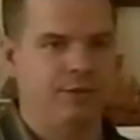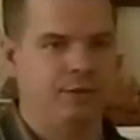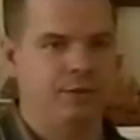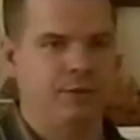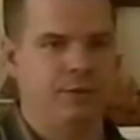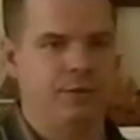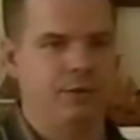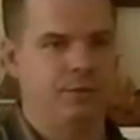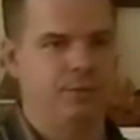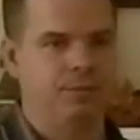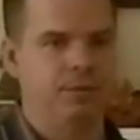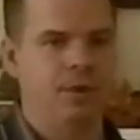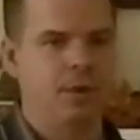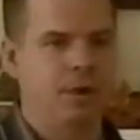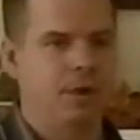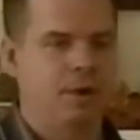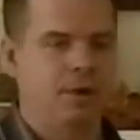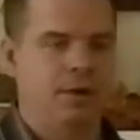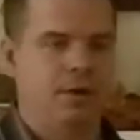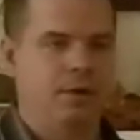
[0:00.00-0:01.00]
that were
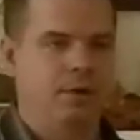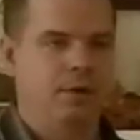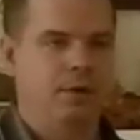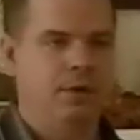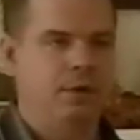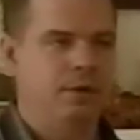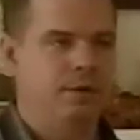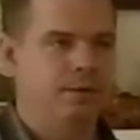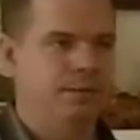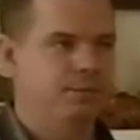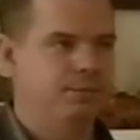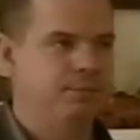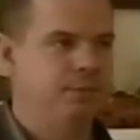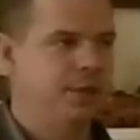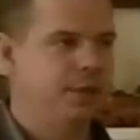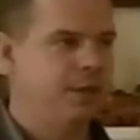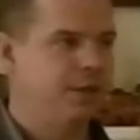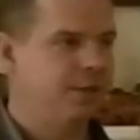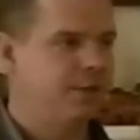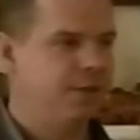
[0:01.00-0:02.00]

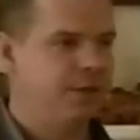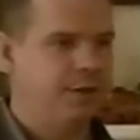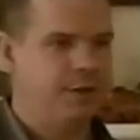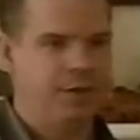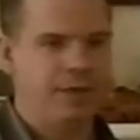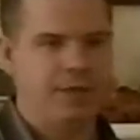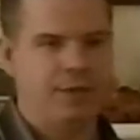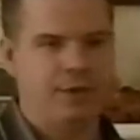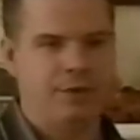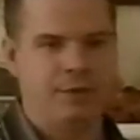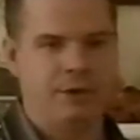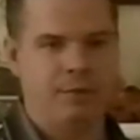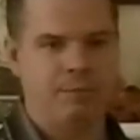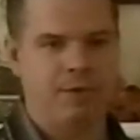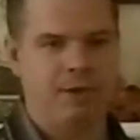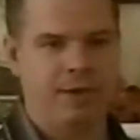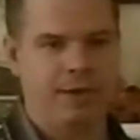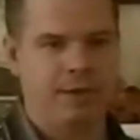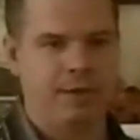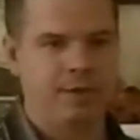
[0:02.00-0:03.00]
ready to kill
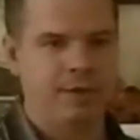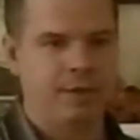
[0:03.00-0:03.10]
anybody.